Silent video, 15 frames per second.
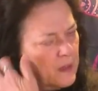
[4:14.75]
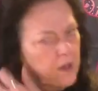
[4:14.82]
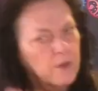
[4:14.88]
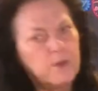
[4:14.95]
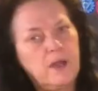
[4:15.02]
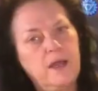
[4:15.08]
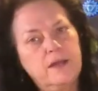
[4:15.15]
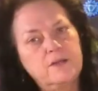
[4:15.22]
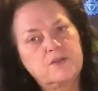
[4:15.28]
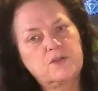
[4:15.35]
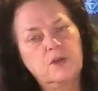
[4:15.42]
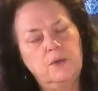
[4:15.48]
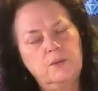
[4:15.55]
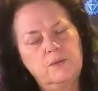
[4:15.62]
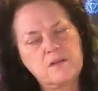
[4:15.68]
Okay,
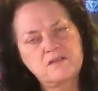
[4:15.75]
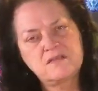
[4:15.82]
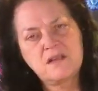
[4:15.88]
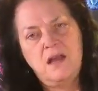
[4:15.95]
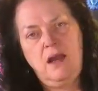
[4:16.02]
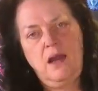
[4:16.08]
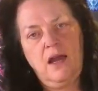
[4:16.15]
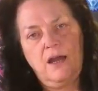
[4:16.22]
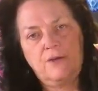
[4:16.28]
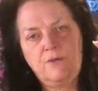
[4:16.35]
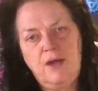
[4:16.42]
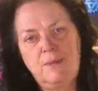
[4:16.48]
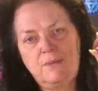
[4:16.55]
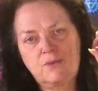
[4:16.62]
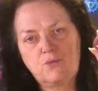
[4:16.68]
so I
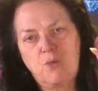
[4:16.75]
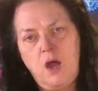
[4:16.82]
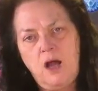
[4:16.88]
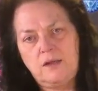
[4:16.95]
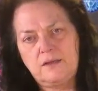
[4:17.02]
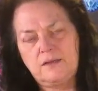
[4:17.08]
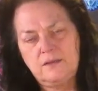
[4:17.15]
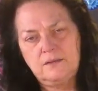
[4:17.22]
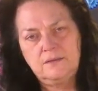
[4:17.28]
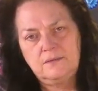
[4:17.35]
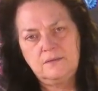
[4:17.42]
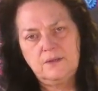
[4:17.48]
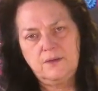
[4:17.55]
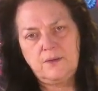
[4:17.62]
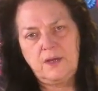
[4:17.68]
grab this rock,
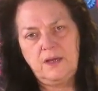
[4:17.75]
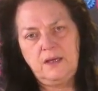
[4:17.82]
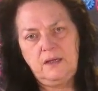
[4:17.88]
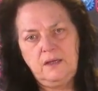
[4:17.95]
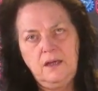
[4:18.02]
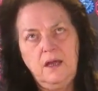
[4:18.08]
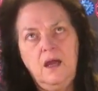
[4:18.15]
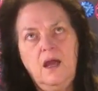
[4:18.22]
okay?